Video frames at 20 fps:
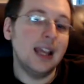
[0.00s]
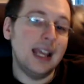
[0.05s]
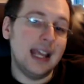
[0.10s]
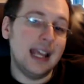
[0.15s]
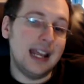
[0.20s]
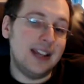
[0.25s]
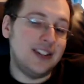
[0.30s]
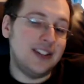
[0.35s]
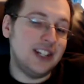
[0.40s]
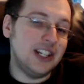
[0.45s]

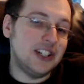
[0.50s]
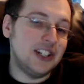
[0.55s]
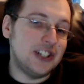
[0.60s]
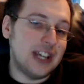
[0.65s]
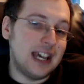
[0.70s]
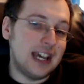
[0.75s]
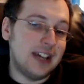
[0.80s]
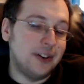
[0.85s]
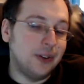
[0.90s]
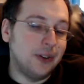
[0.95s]
and she
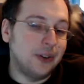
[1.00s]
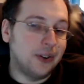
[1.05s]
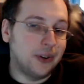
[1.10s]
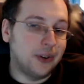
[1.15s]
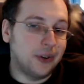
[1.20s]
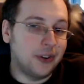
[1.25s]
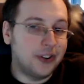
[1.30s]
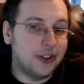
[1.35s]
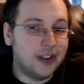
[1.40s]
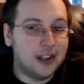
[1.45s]
channels
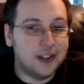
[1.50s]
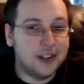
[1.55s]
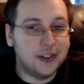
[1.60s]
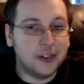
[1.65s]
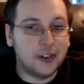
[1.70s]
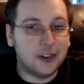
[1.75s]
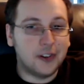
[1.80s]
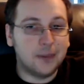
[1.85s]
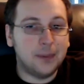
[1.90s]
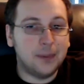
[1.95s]
her
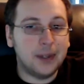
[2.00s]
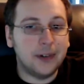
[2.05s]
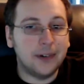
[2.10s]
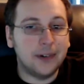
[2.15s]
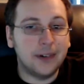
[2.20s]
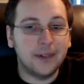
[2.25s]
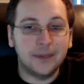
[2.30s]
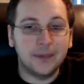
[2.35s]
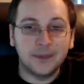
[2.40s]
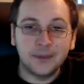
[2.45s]
sister's
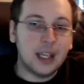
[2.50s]
spirit.